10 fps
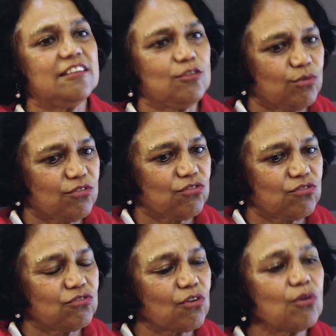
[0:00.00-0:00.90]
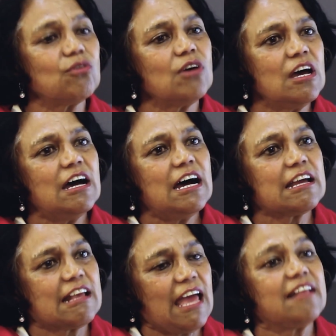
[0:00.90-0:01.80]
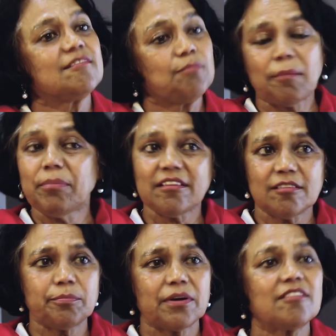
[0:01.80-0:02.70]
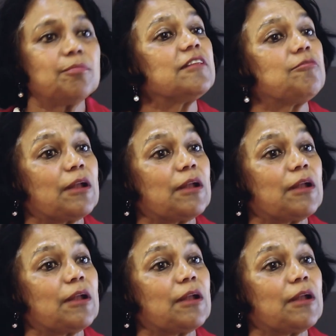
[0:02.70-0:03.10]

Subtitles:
It was so against my personal principles,